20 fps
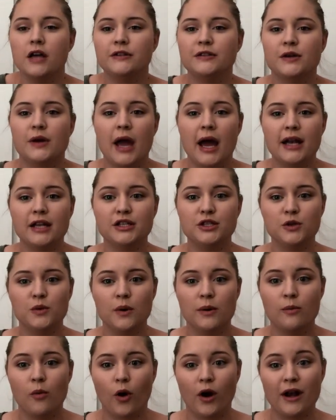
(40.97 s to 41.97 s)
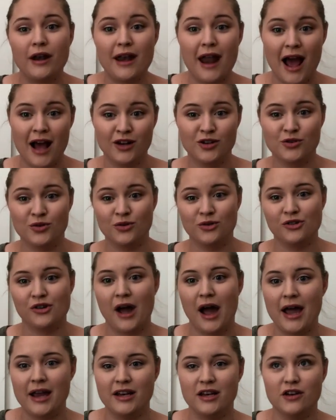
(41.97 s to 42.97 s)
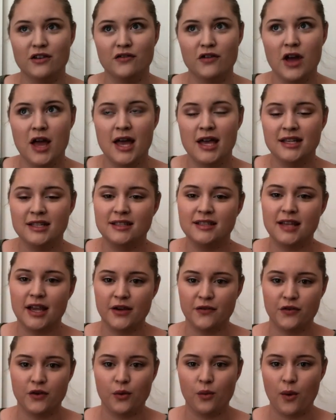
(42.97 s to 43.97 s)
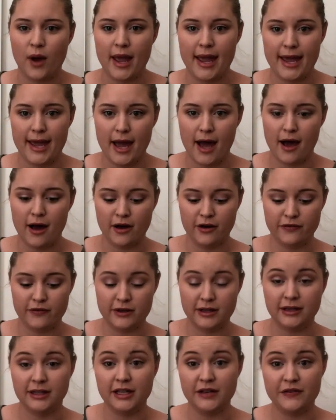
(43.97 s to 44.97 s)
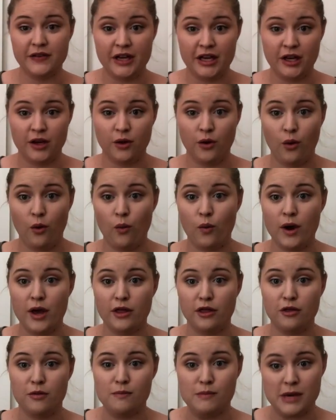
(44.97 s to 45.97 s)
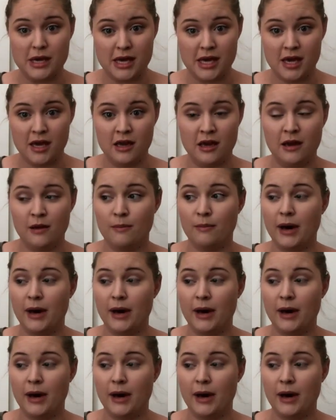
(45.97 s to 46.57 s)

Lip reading: to kind of do a more natural kind of safer way of living with me,